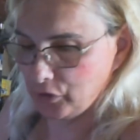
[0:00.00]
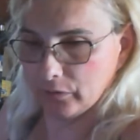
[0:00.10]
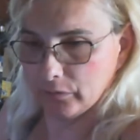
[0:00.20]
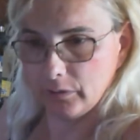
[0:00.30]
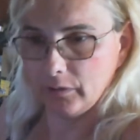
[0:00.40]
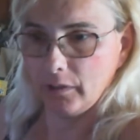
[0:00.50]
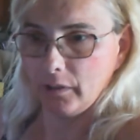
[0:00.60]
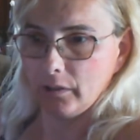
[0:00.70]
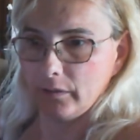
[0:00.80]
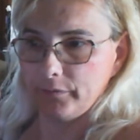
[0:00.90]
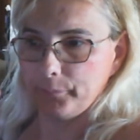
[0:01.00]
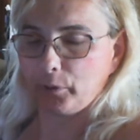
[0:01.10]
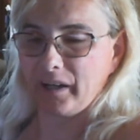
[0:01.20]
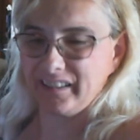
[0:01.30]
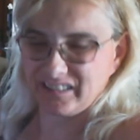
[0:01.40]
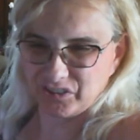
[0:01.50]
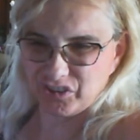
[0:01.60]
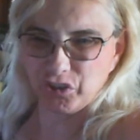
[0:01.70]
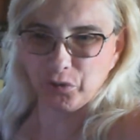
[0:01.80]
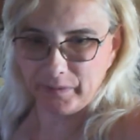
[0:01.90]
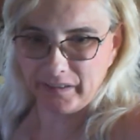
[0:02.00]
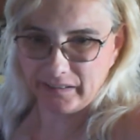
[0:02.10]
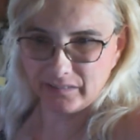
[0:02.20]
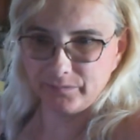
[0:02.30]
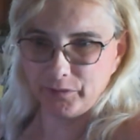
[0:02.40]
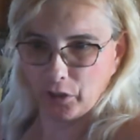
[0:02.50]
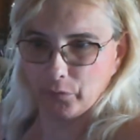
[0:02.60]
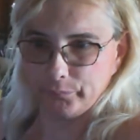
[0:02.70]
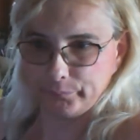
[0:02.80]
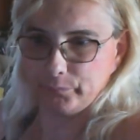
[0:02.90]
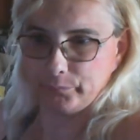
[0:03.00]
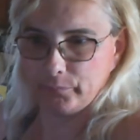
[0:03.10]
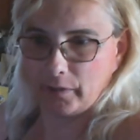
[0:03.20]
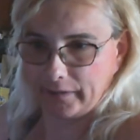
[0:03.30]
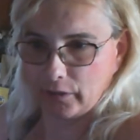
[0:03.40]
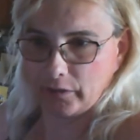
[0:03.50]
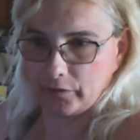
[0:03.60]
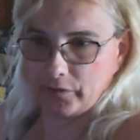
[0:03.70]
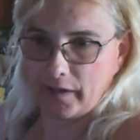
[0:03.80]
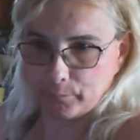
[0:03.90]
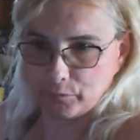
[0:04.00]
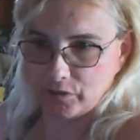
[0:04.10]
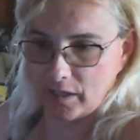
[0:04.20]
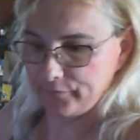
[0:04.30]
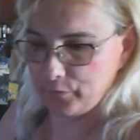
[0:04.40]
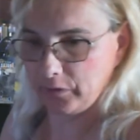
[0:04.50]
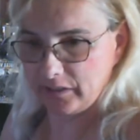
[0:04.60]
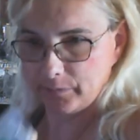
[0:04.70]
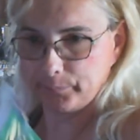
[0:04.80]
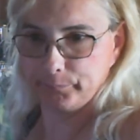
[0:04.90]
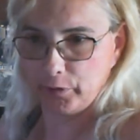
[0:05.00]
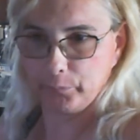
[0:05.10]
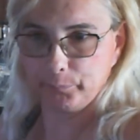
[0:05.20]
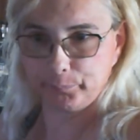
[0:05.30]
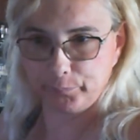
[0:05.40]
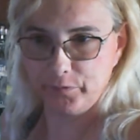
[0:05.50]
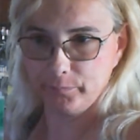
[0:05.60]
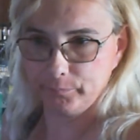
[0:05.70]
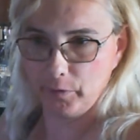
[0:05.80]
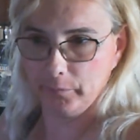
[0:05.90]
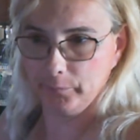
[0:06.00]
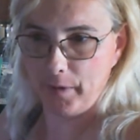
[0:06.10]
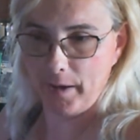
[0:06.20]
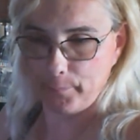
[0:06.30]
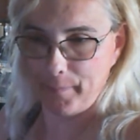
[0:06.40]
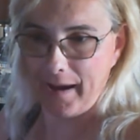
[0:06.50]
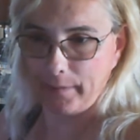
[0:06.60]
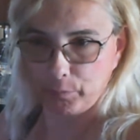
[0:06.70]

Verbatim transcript: the price will still be, you know, like on Amazon, if you want to get the, you know, the paperback, print on demand,